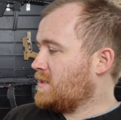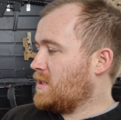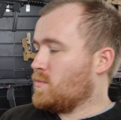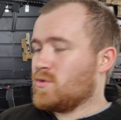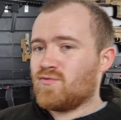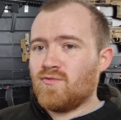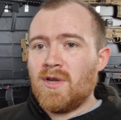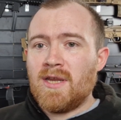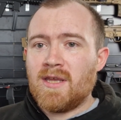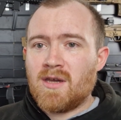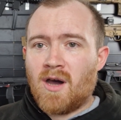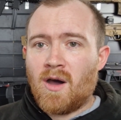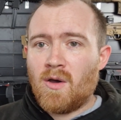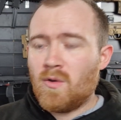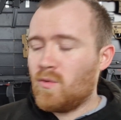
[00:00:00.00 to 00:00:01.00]
it was really
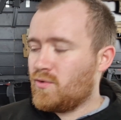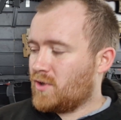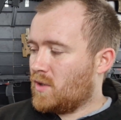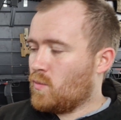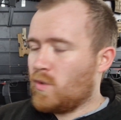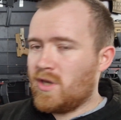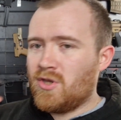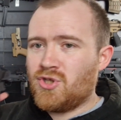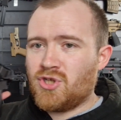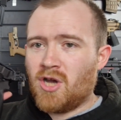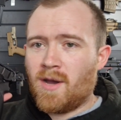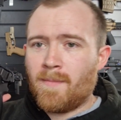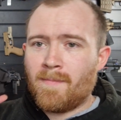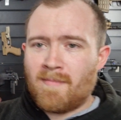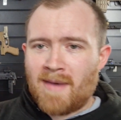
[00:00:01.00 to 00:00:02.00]
cold and we
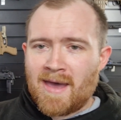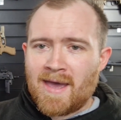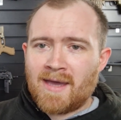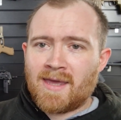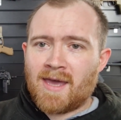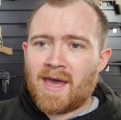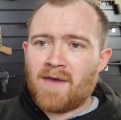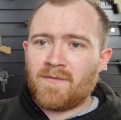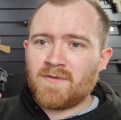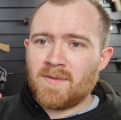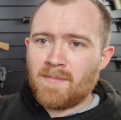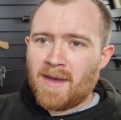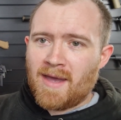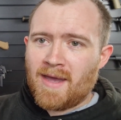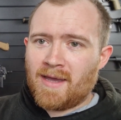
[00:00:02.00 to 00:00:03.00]
shot mag after
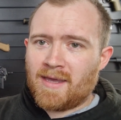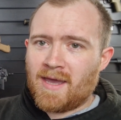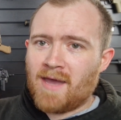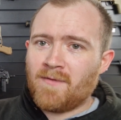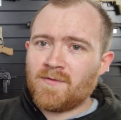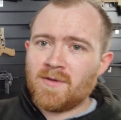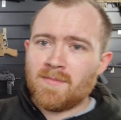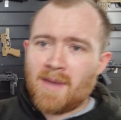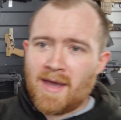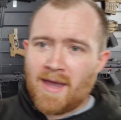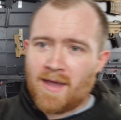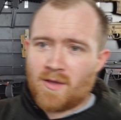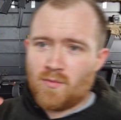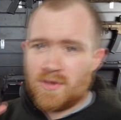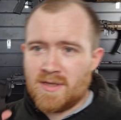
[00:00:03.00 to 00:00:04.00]
mag after
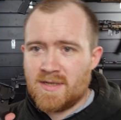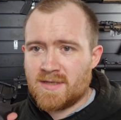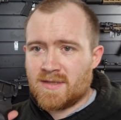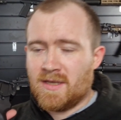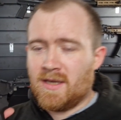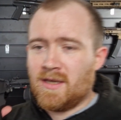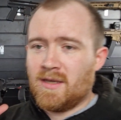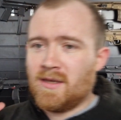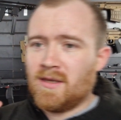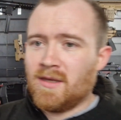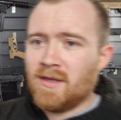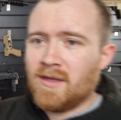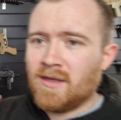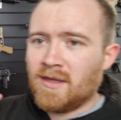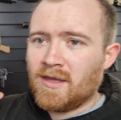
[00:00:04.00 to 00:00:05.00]
mag with this thing,
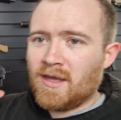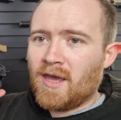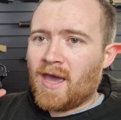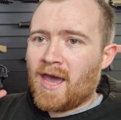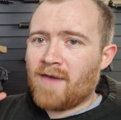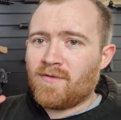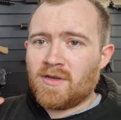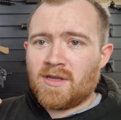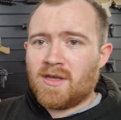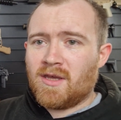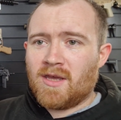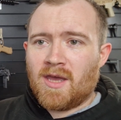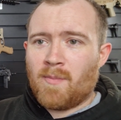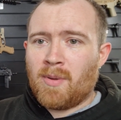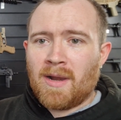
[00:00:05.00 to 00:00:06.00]
having
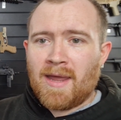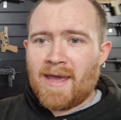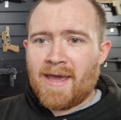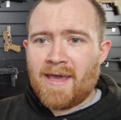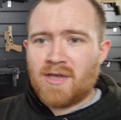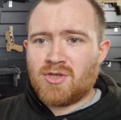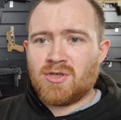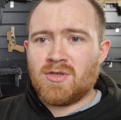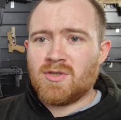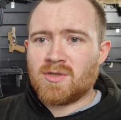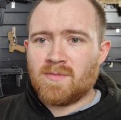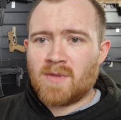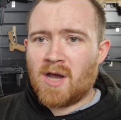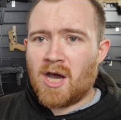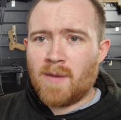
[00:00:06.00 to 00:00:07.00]
a play, shooting
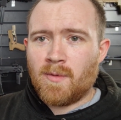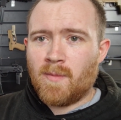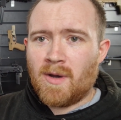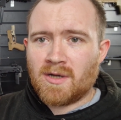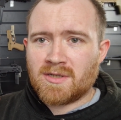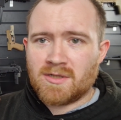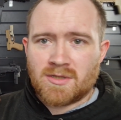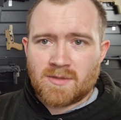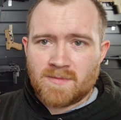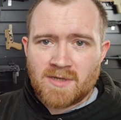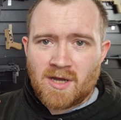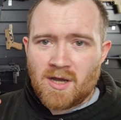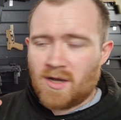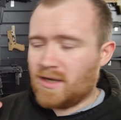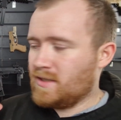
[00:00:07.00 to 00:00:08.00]
some cardboard boxes and some
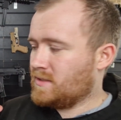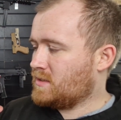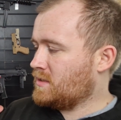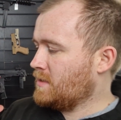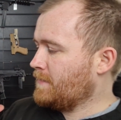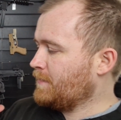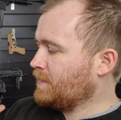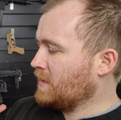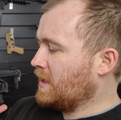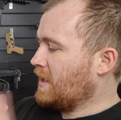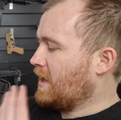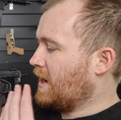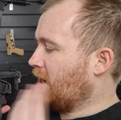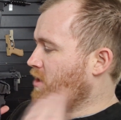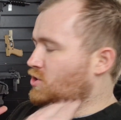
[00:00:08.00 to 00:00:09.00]
targets.
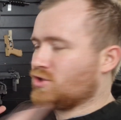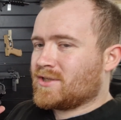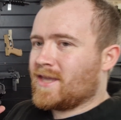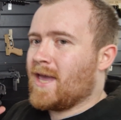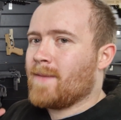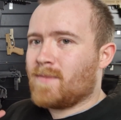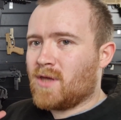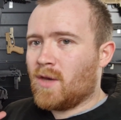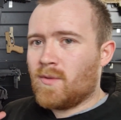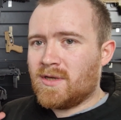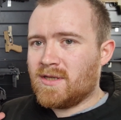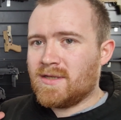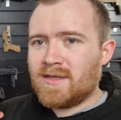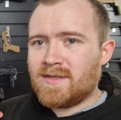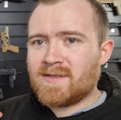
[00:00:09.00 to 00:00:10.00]
And it just kept going.
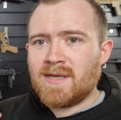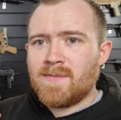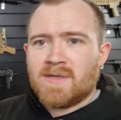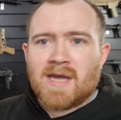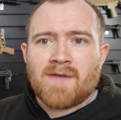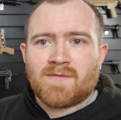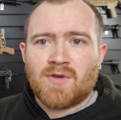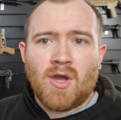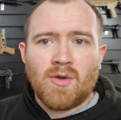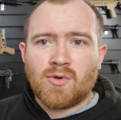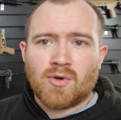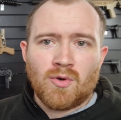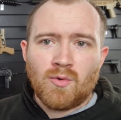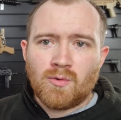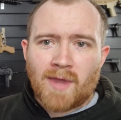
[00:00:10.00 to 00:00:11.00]
It seemed to have no
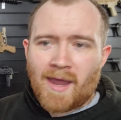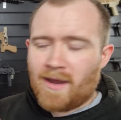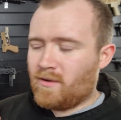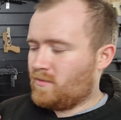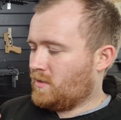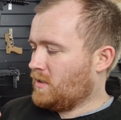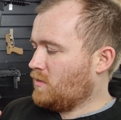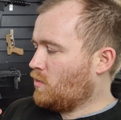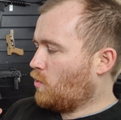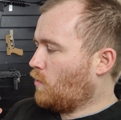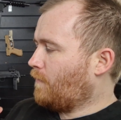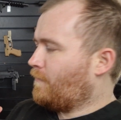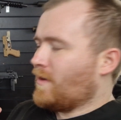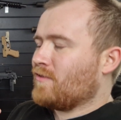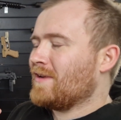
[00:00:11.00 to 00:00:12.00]
cooldown or
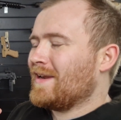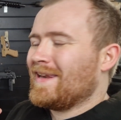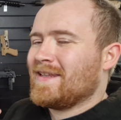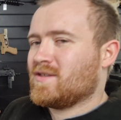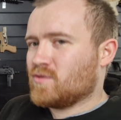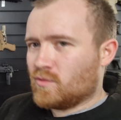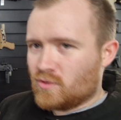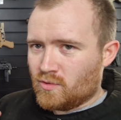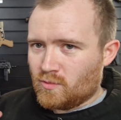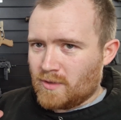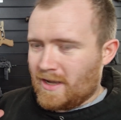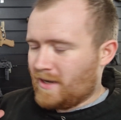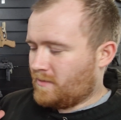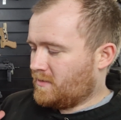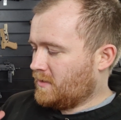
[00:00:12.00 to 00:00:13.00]
very little
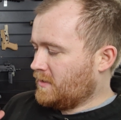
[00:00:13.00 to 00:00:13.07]
cooldown.